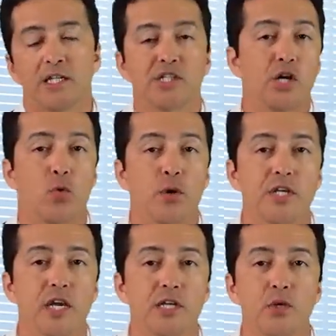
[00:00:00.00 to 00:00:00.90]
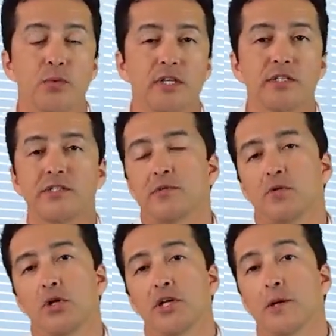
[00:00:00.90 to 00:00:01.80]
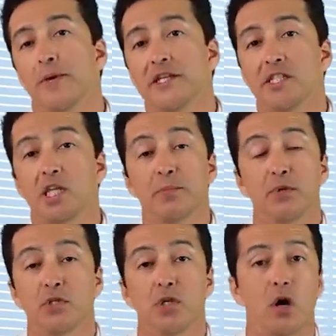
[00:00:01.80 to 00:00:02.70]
So what you can do with this, you can basically put